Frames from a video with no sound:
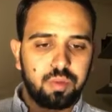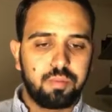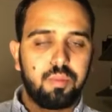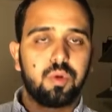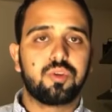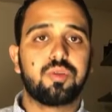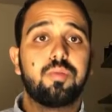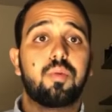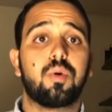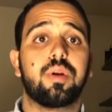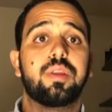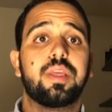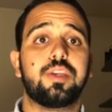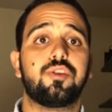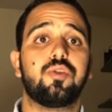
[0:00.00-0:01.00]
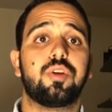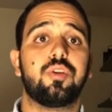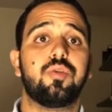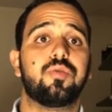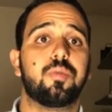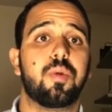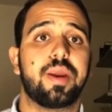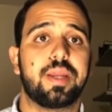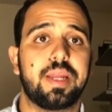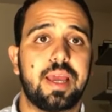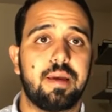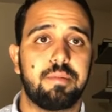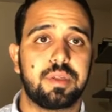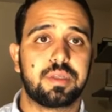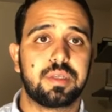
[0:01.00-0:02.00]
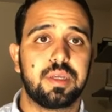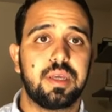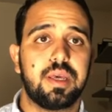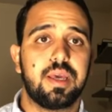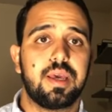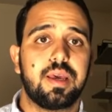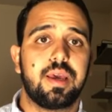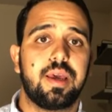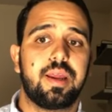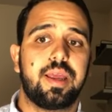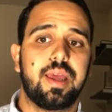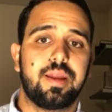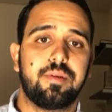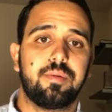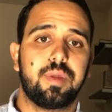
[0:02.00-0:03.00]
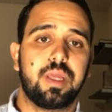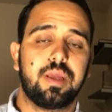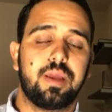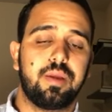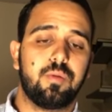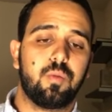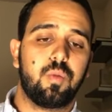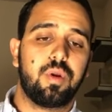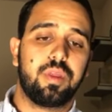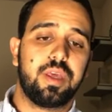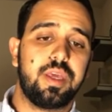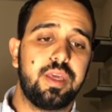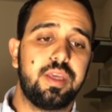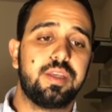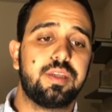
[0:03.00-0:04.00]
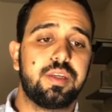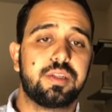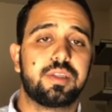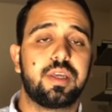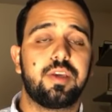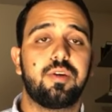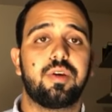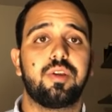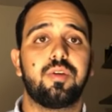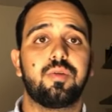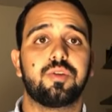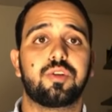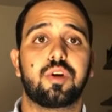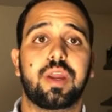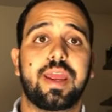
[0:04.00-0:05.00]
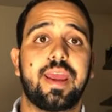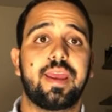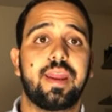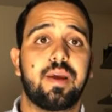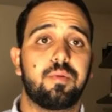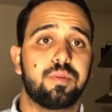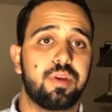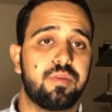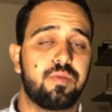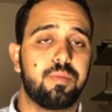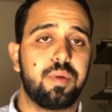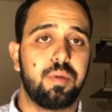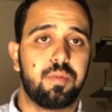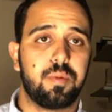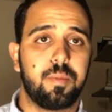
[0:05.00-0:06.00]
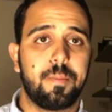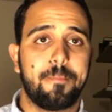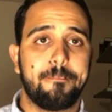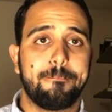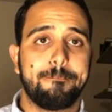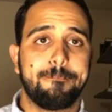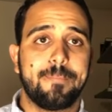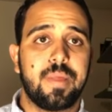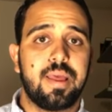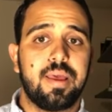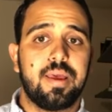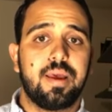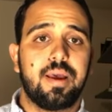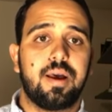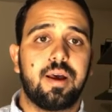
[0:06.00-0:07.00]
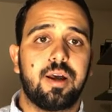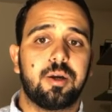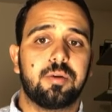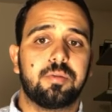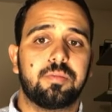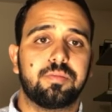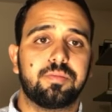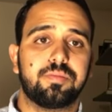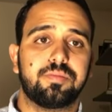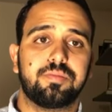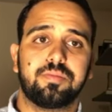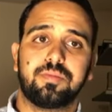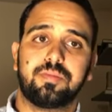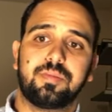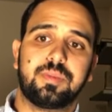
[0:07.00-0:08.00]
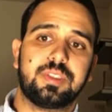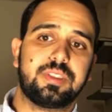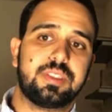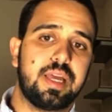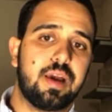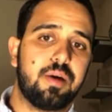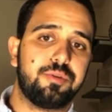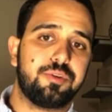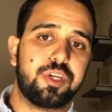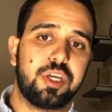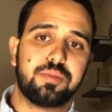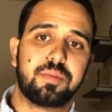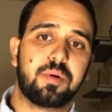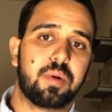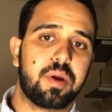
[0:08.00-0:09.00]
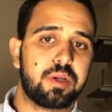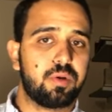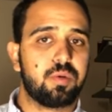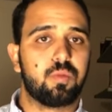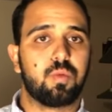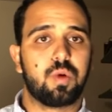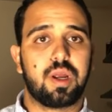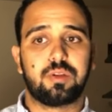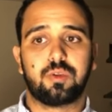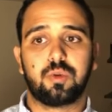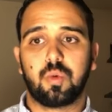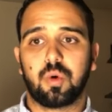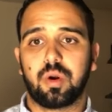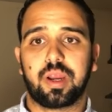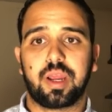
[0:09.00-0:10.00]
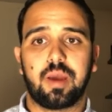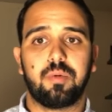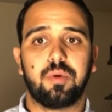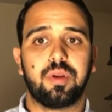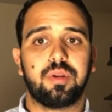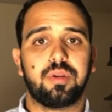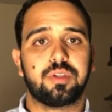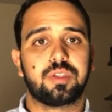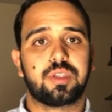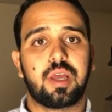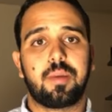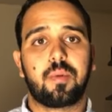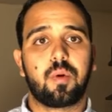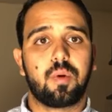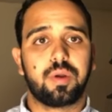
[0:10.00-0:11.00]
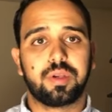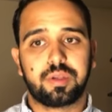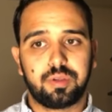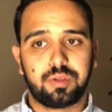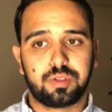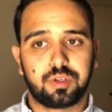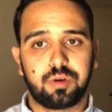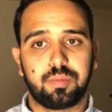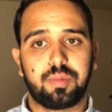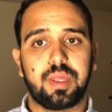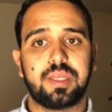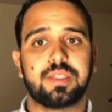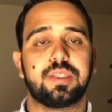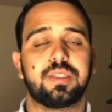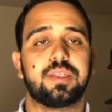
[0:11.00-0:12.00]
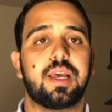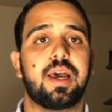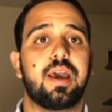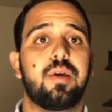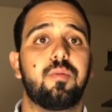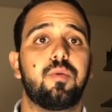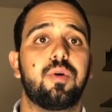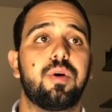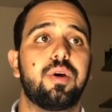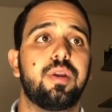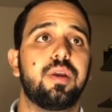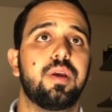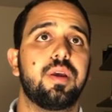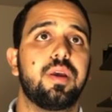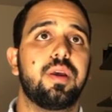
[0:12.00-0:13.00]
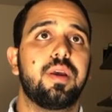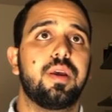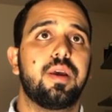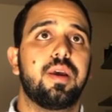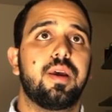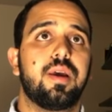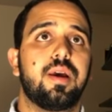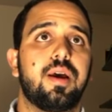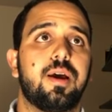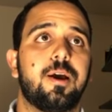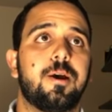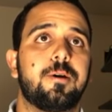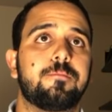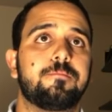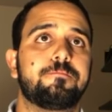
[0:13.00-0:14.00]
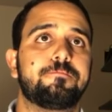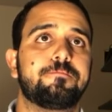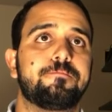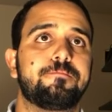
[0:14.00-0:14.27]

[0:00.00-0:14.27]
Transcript: most important things you can do for breaking habits. Again, one of the easiest things you can do is start hanging out with different people. Um, I would change my route to work. I would stop going to certain places. I would um,